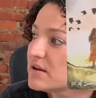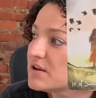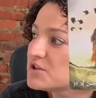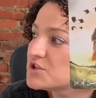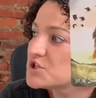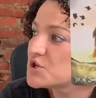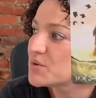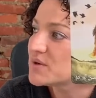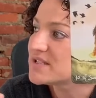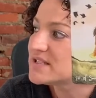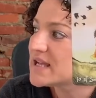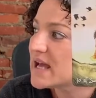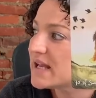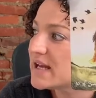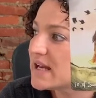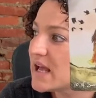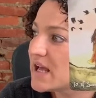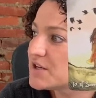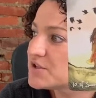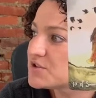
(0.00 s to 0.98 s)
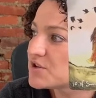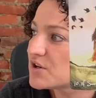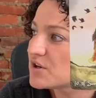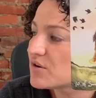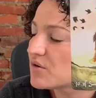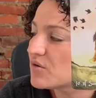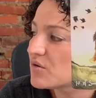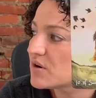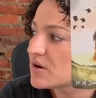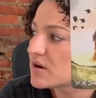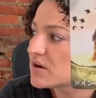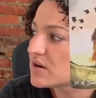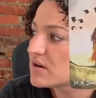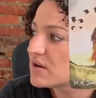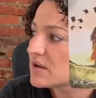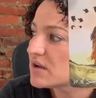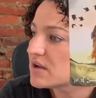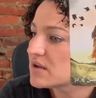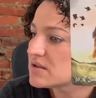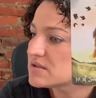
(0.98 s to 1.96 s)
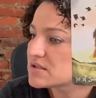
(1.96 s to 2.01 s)
to a dead end or
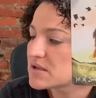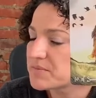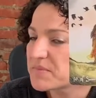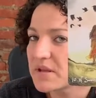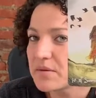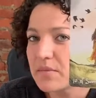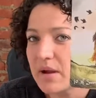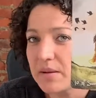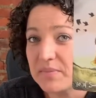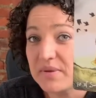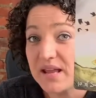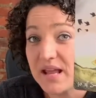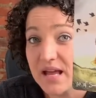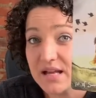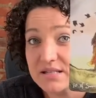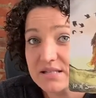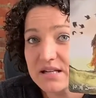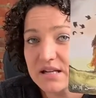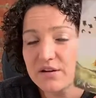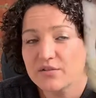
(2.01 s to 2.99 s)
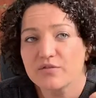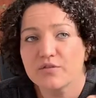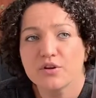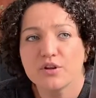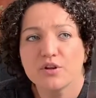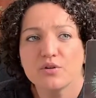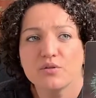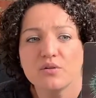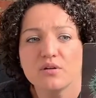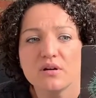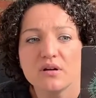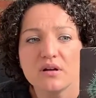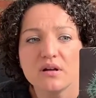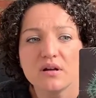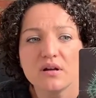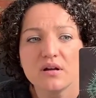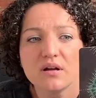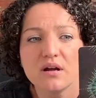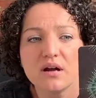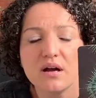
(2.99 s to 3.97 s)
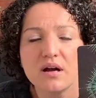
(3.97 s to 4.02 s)
something might be ending for you.
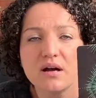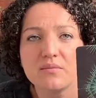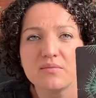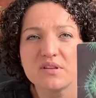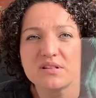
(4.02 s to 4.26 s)
The